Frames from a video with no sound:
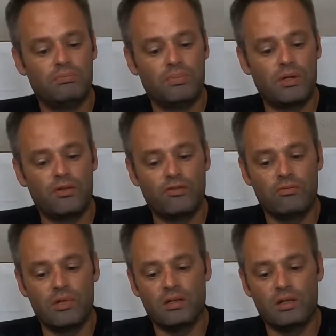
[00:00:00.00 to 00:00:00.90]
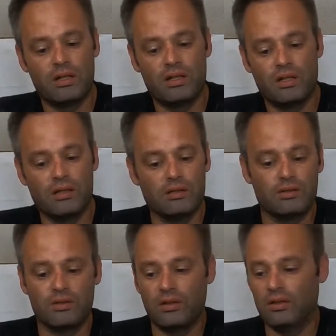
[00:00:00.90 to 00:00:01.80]
Both of them are
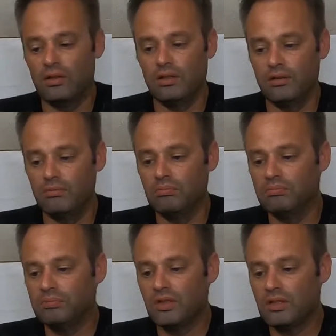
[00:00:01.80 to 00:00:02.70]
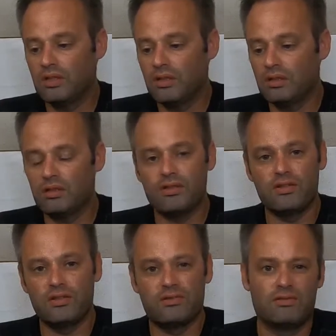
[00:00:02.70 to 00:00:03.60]
ARs. Um, but
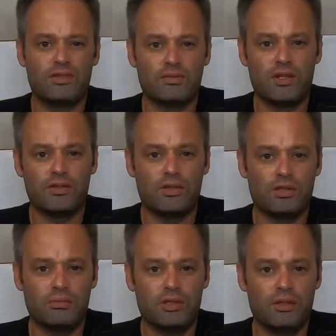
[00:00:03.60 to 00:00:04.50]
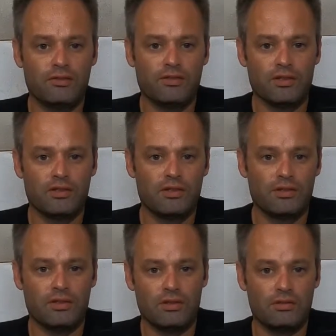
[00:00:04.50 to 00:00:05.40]
just just want to show a little bit difference and
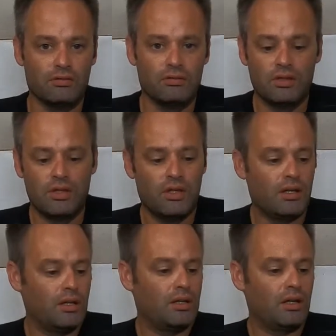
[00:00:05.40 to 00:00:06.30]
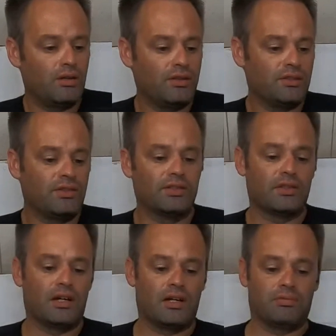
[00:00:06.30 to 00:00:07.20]
show how these
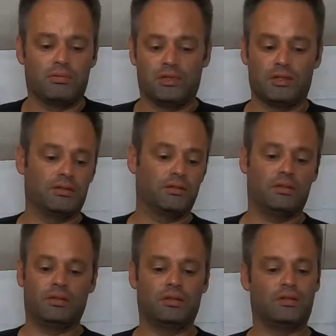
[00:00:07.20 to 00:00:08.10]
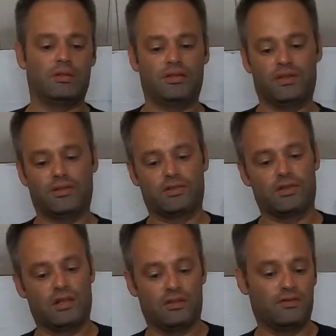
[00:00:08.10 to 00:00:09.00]
things operate. These are
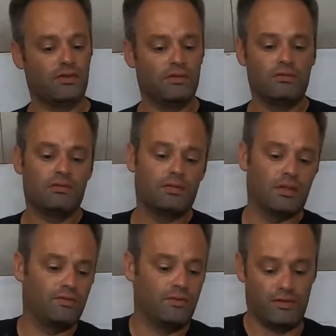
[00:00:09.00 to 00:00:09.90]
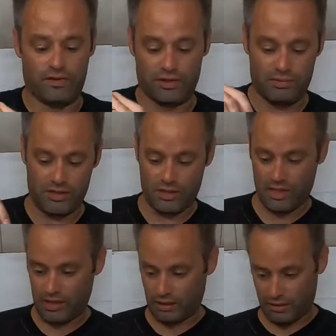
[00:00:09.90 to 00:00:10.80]
safe. They've already been
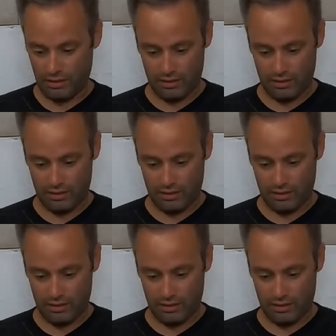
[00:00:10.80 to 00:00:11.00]
checked.